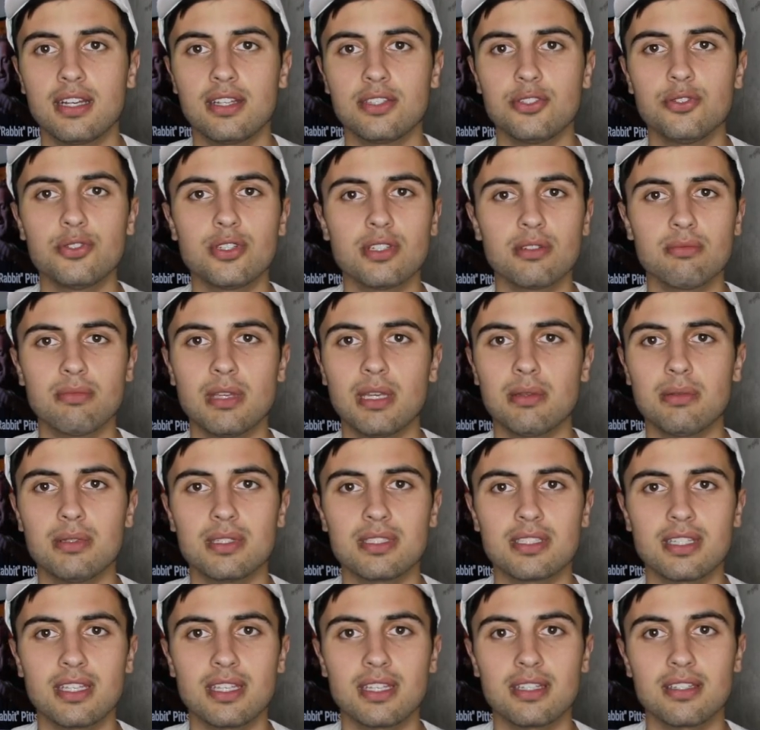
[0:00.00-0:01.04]
You can maybe
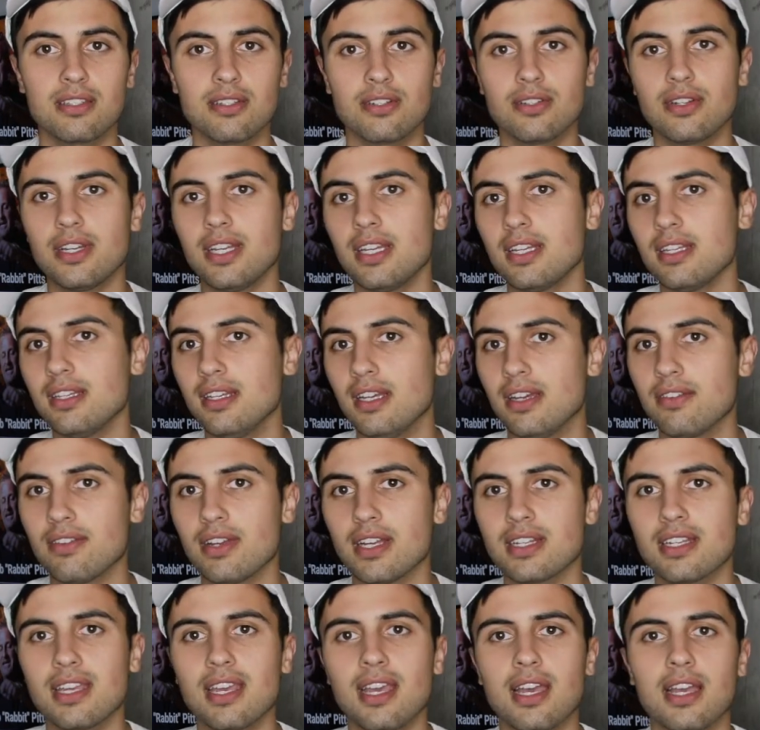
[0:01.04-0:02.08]
say, hey, I've
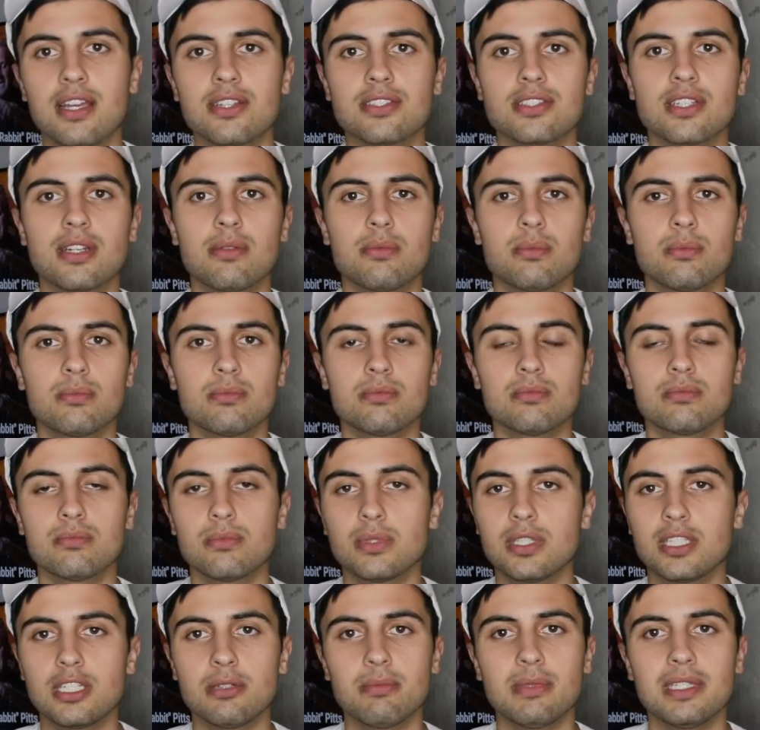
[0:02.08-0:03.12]
got cash, I'm
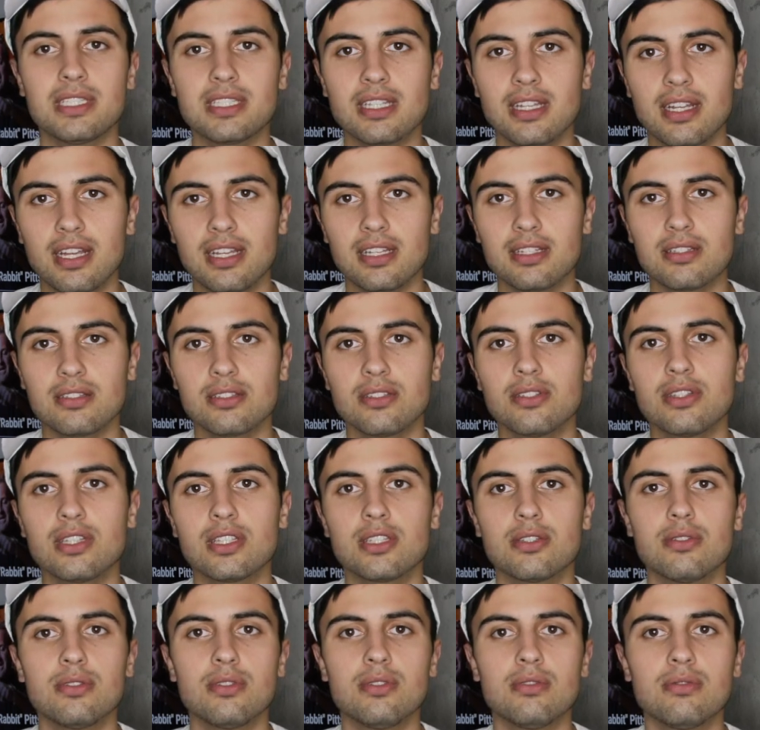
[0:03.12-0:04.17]
willing to meet tonight. Do you
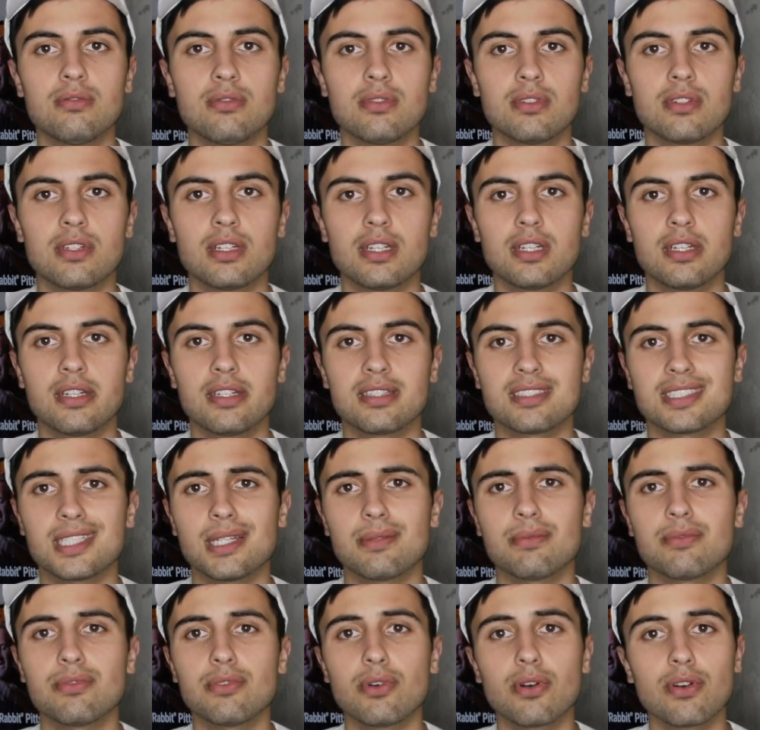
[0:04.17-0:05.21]
think you'd
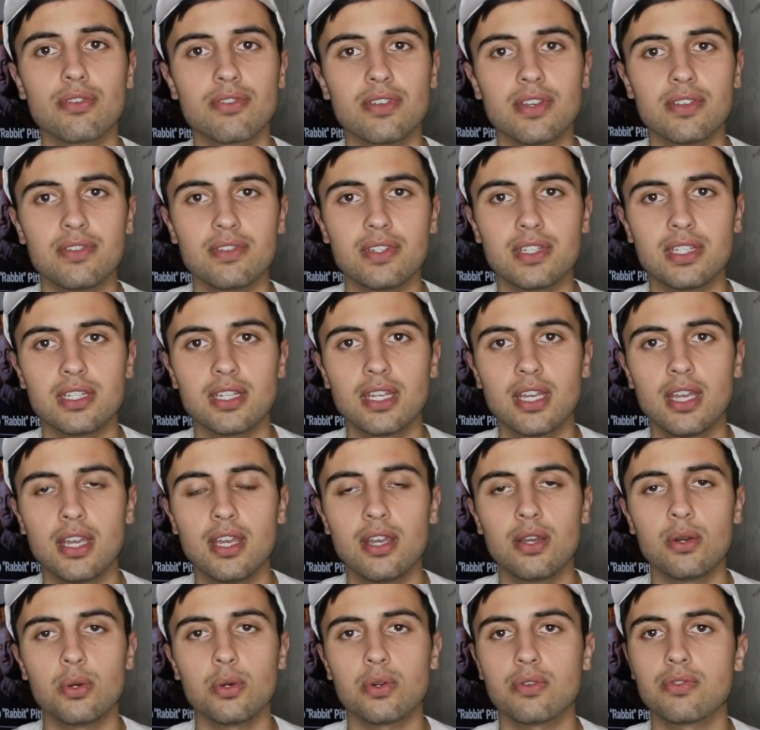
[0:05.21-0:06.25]
accept $450
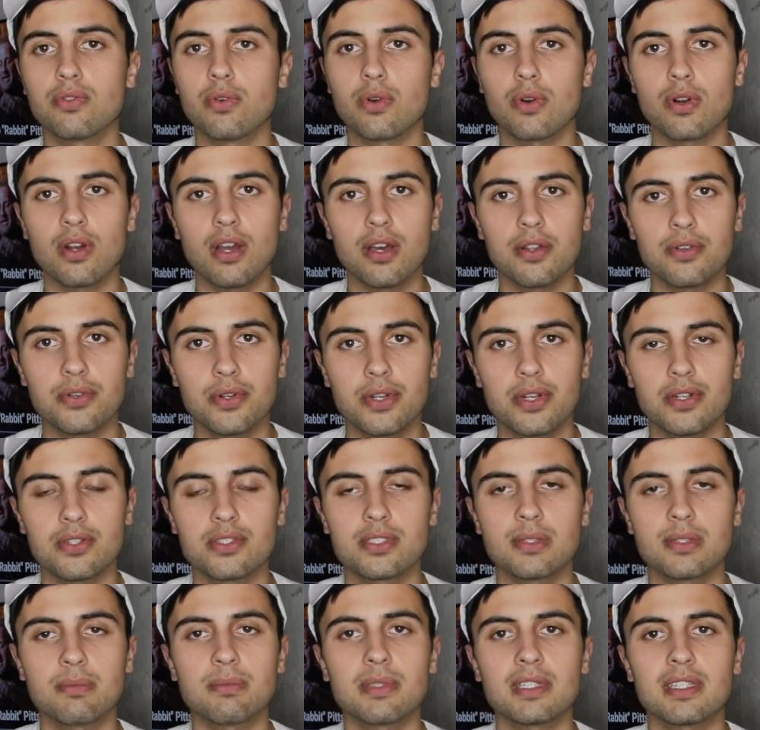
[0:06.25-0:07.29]
or $400 or
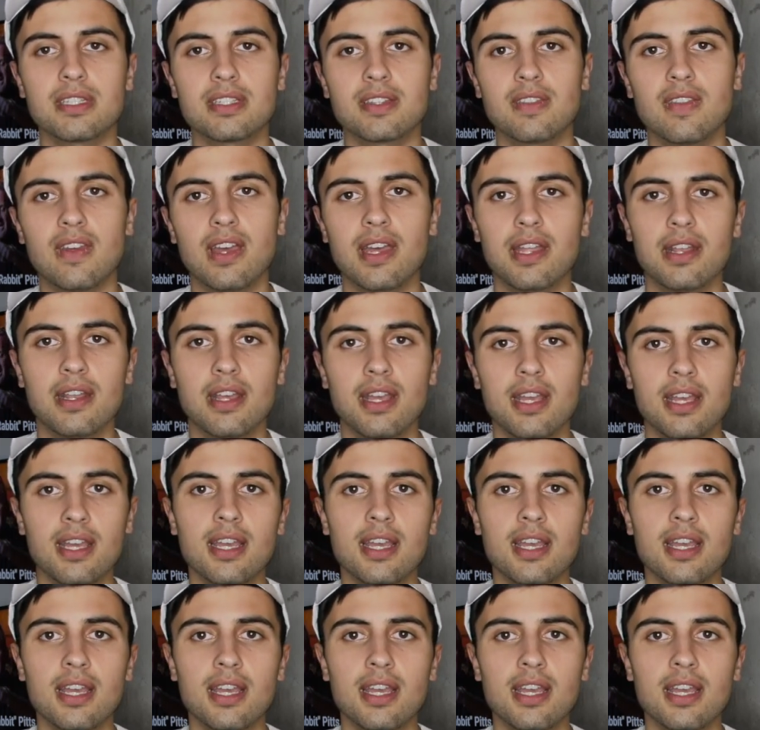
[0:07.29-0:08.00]
something like that?